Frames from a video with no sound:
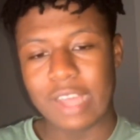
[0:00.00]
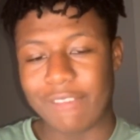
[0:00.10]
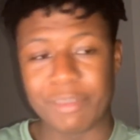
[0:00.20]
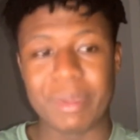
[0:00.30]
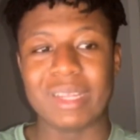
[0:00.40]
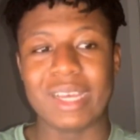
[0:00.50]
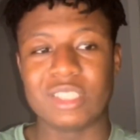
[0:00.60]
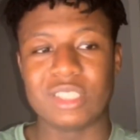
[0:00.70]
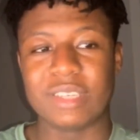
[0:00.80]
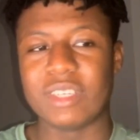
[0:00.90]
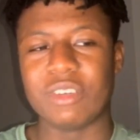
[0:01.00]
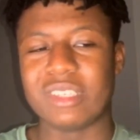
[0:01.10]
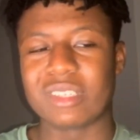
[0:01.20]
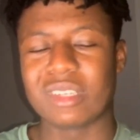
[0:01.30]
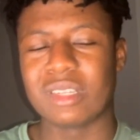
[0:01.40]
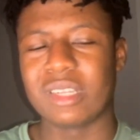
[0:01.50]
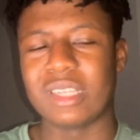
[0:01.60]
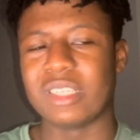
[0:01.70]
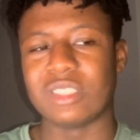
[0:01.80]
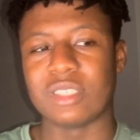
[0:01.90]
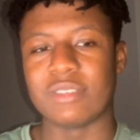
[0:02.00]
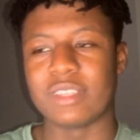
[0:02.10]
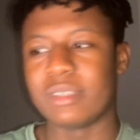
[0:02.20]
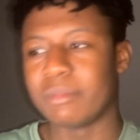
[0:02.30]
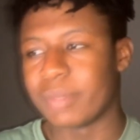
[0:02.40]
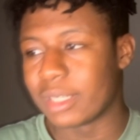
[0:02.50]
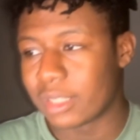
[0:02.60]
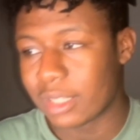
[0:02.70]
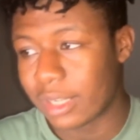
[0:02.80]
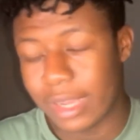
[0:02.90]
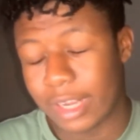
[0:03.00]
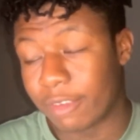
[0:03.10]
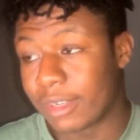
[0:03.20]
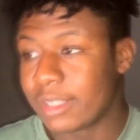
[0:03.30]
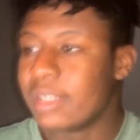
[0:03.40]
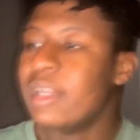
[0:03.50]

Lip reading: MVP last year, even though he clearly deserved it. But anyway.